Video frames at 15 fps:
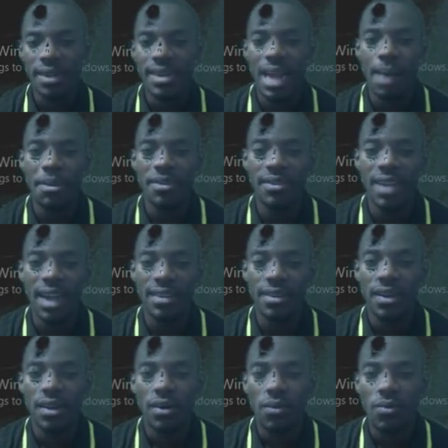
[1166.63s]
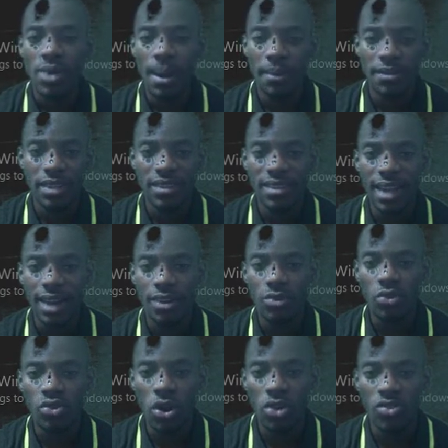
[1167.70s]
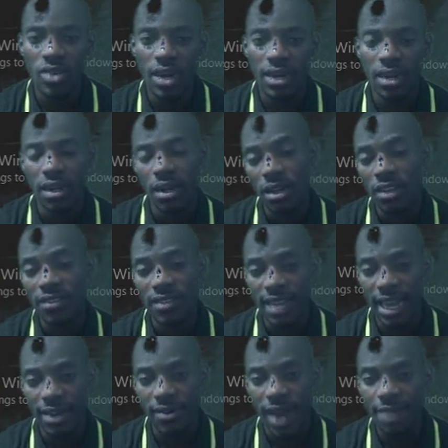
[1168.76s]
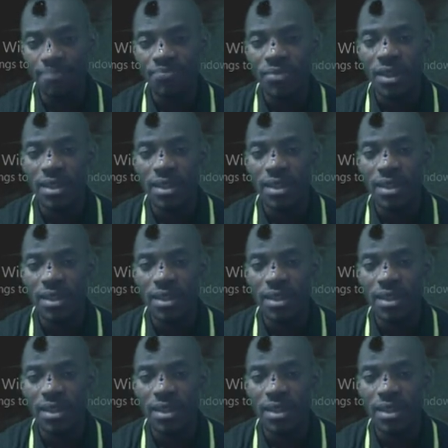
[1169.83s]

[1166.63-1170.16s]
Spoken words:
That means that what I'm saying is that root 100 is 10, right?